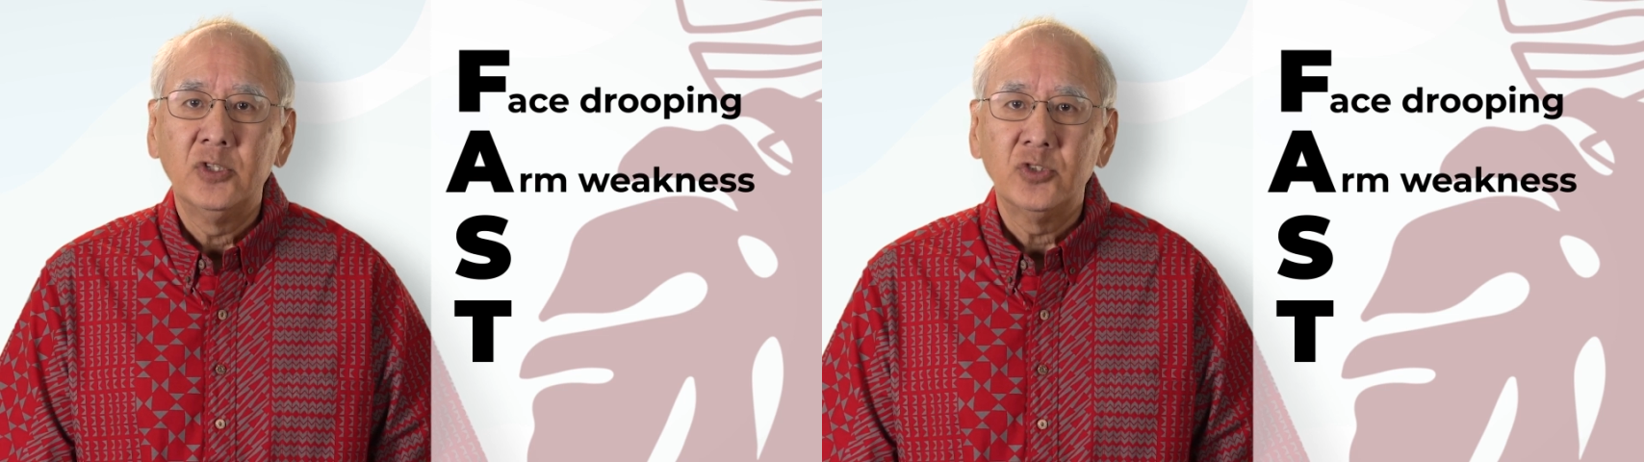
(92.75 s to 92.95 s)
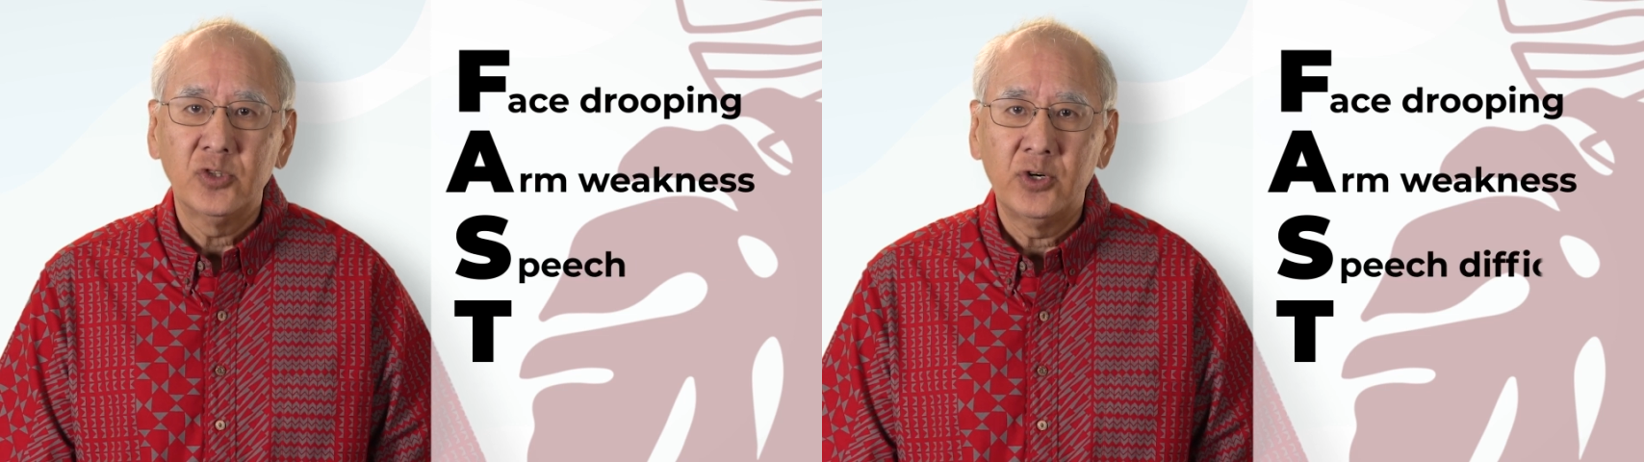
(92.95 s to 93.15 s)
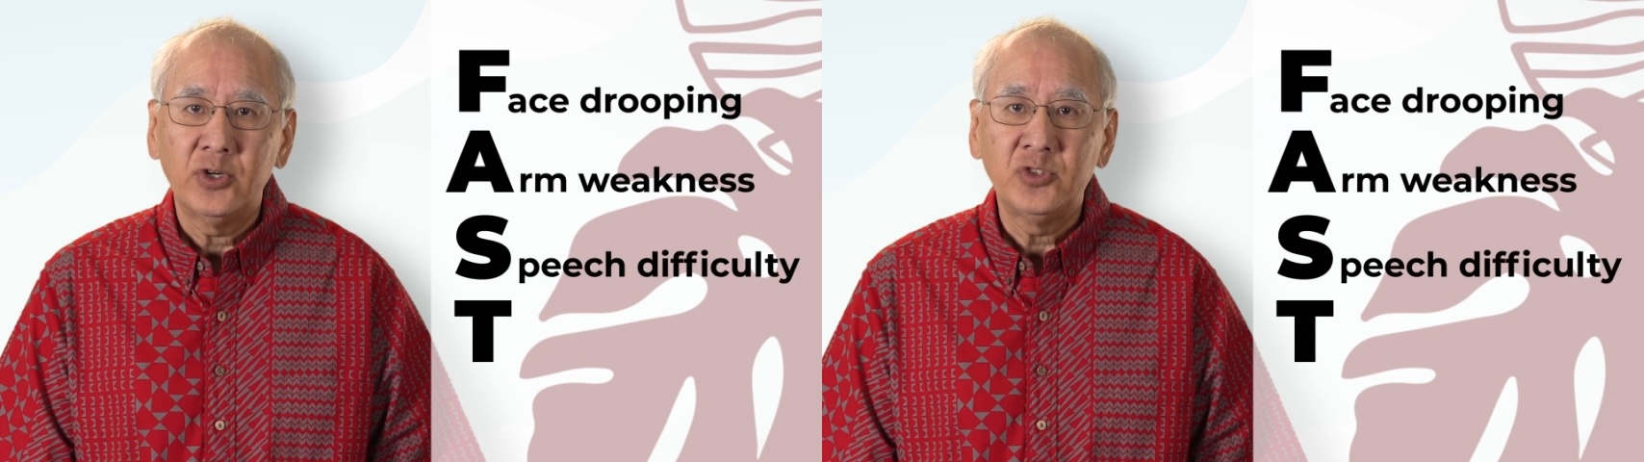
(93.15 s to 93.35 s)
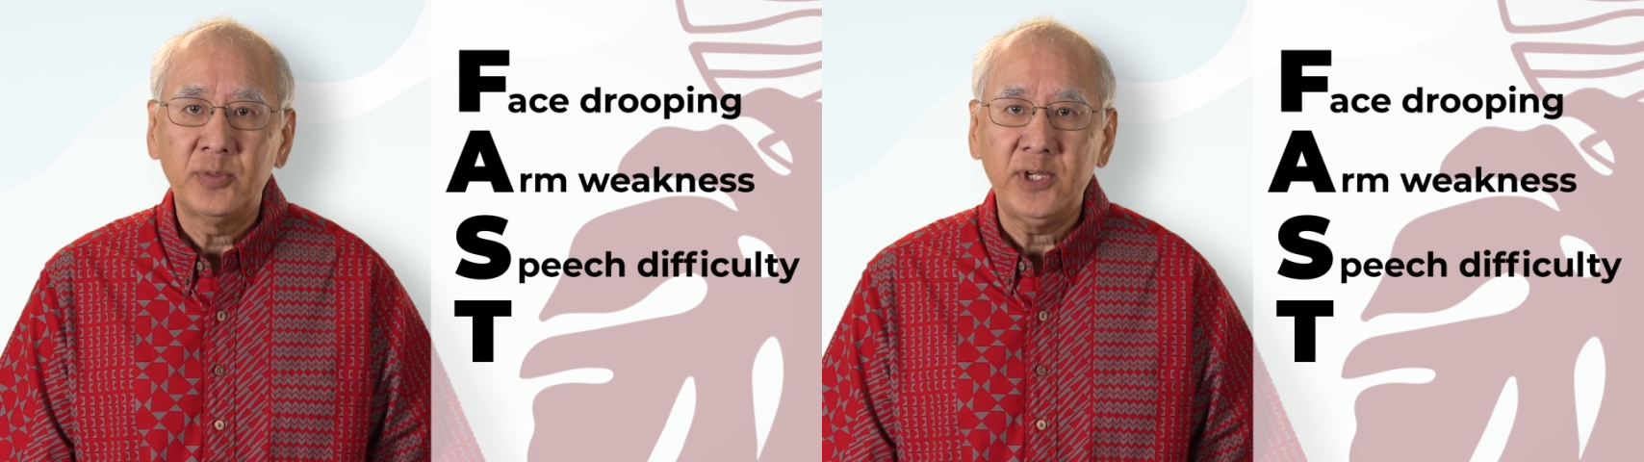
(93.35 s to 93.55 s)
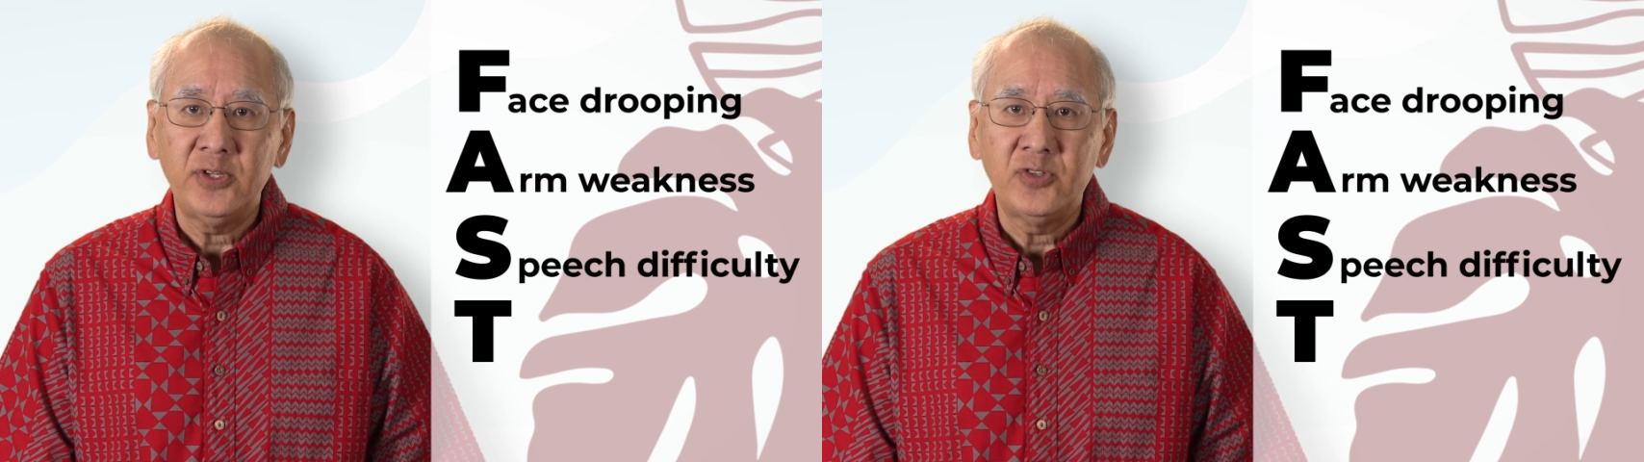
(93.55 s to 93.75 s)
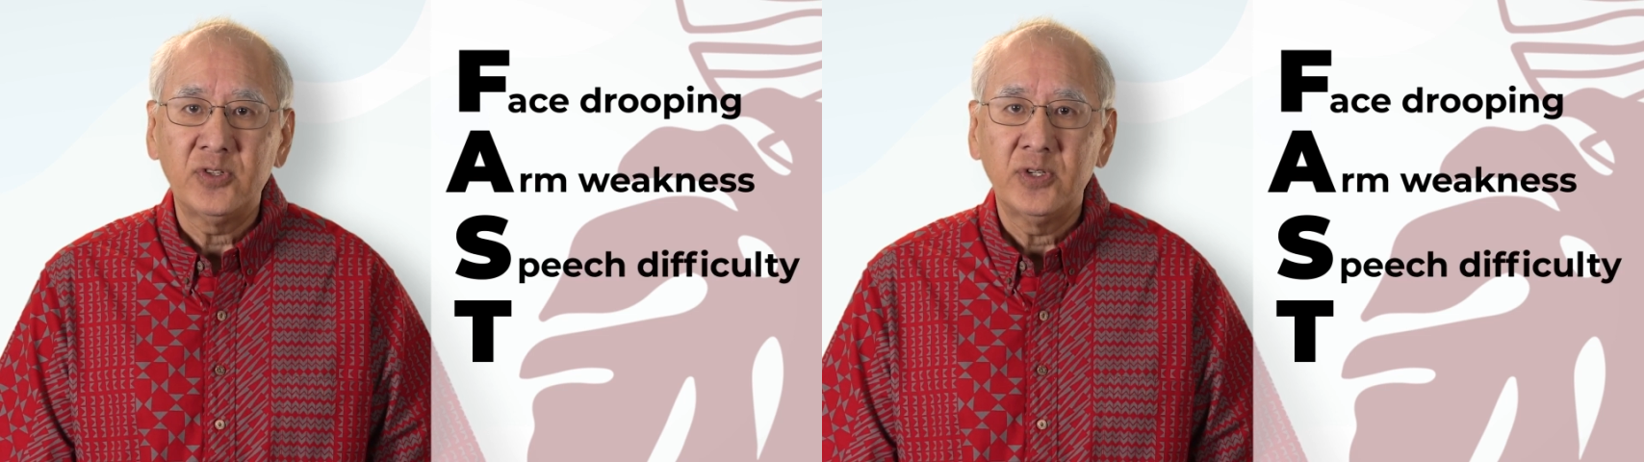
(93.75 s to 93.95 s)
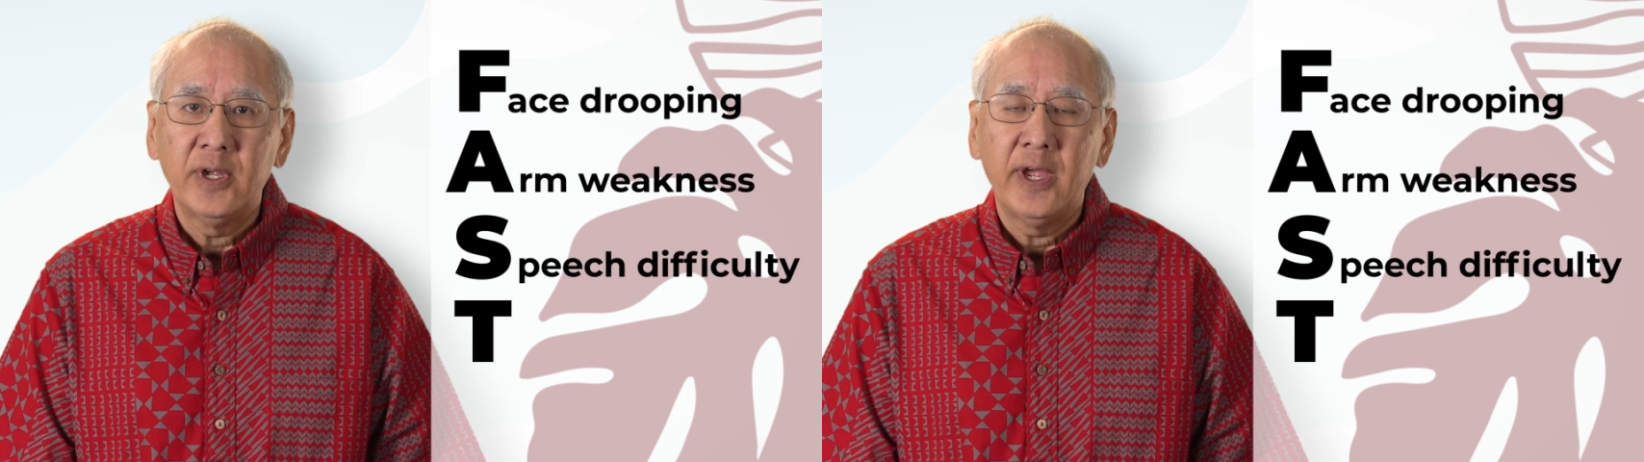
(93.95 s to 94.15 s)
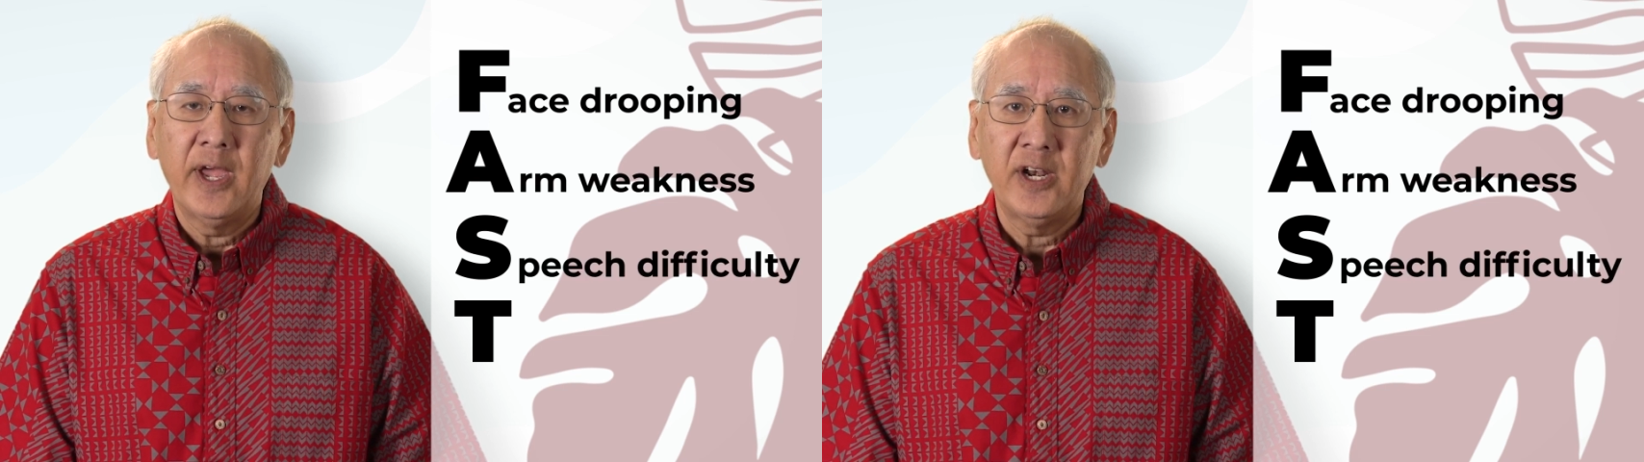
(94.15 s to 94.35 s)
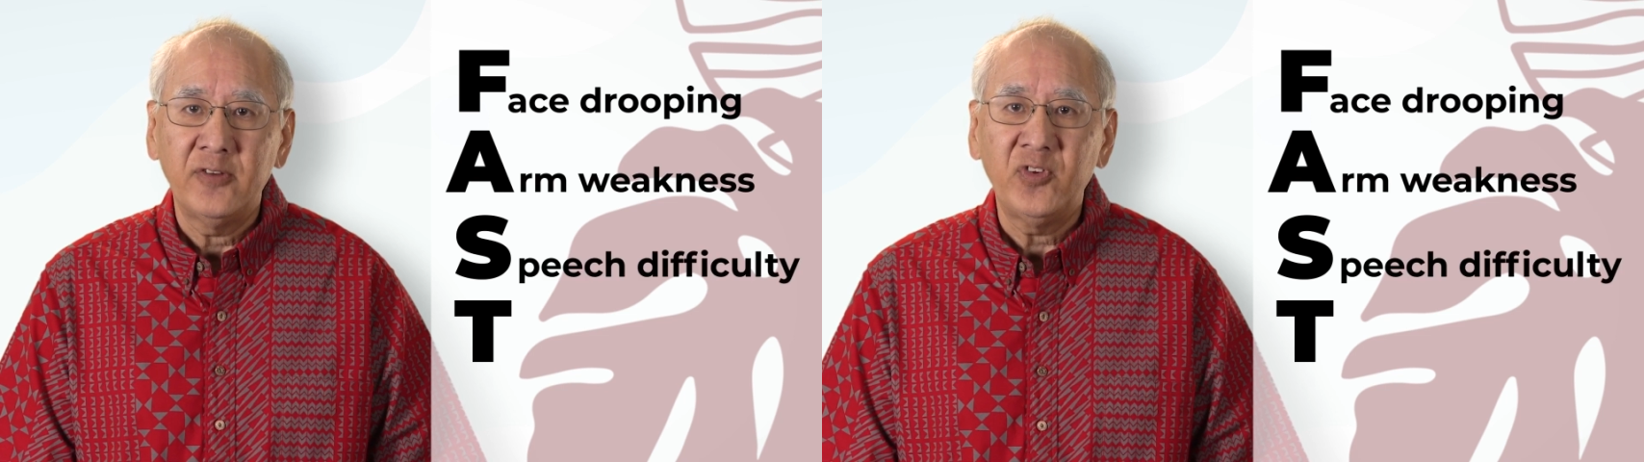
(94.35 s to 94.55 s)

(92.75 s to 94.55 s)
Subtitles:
slurred speech, and